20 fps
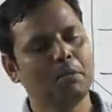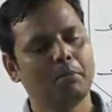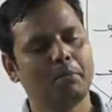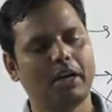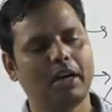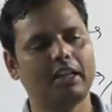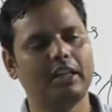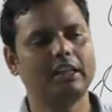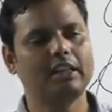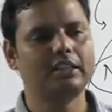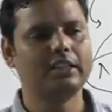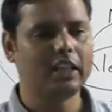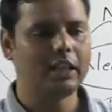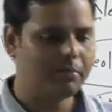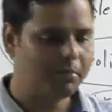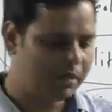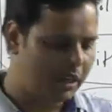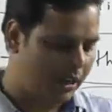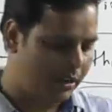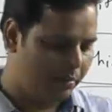But at the
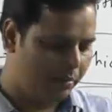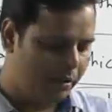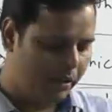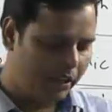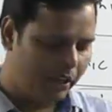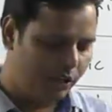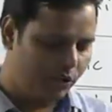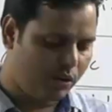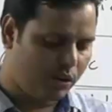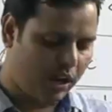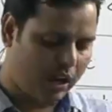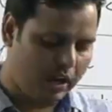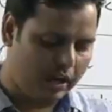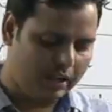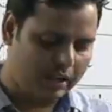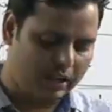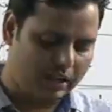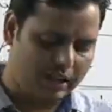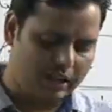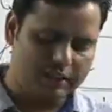same time, you can't